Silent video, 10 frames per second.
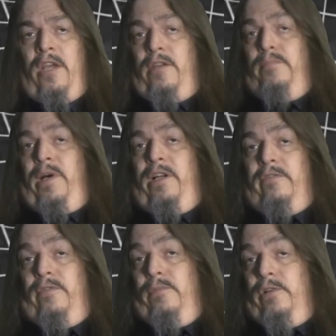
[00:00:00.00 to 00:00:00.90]

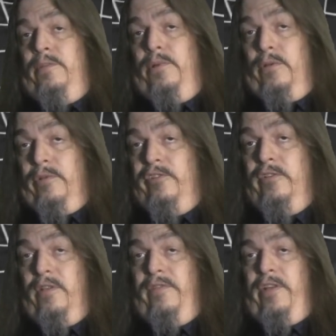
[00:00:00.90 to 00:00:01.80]
compiled from multiple
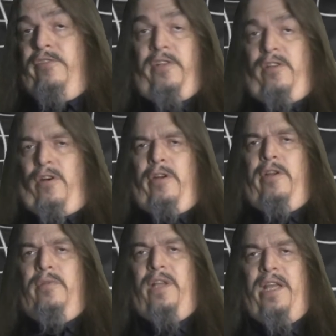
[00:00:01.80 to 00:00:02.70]
original events that
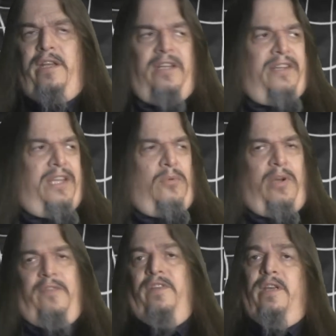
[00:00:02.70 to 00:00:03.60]
aren't related, and then
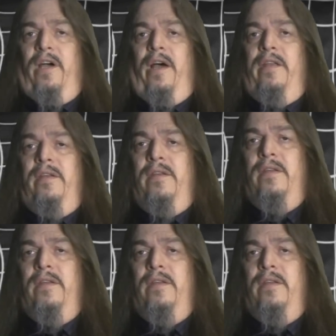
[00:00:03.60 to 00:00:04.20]
what have you got?